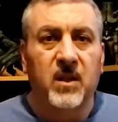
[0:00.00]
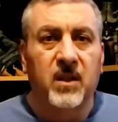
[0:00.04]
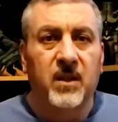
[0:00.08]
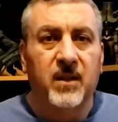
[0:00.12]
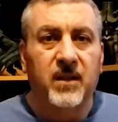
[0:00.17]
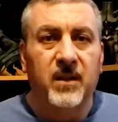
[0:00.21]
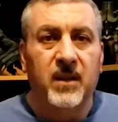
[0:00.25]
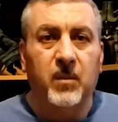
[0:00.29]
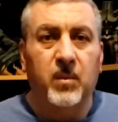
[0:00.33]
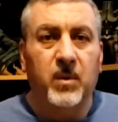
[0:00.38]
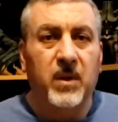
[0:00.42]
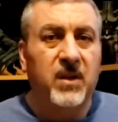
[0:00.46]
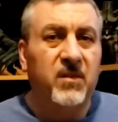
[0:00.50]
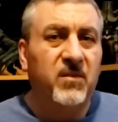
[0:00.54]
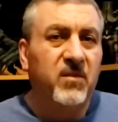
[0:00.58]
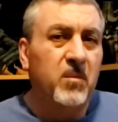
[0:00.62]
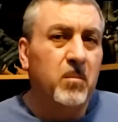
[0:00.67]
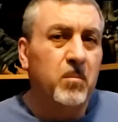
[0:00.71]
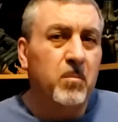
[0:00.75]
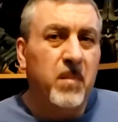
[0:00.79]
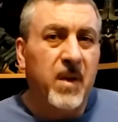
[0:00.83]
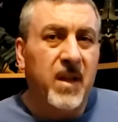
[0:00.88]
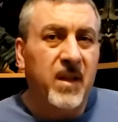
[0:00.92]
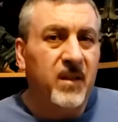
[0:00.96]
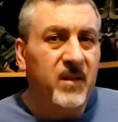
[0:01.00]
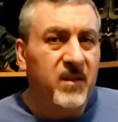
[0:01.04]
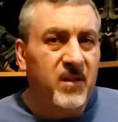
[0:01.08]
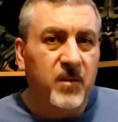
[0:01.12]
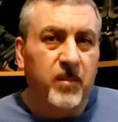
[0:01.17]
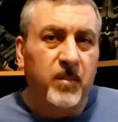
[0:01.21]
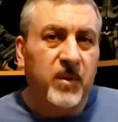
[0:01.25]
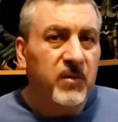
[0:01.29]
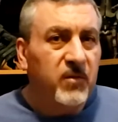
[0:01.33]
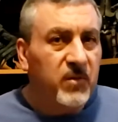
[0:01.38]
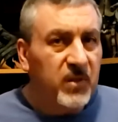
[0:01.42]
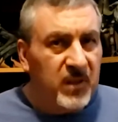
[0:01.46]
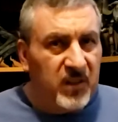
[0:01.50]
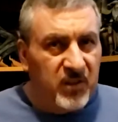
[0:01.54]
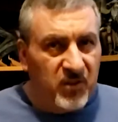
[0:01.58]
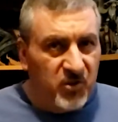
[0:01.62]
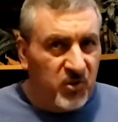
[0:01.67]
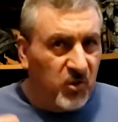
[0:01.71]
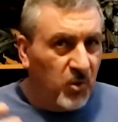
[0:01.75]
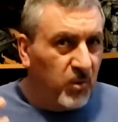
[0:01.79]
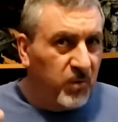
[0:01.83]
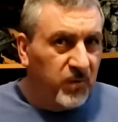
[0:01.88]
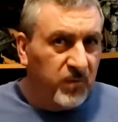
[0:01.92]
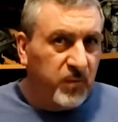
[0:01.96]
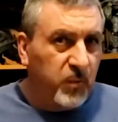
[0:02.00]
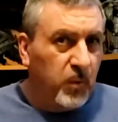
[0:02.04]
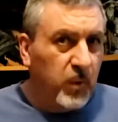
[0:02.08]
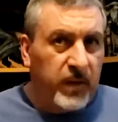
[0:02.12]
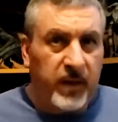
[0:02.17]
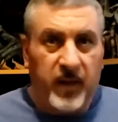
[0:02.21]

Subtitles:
They were never meant to be really shown in 4K.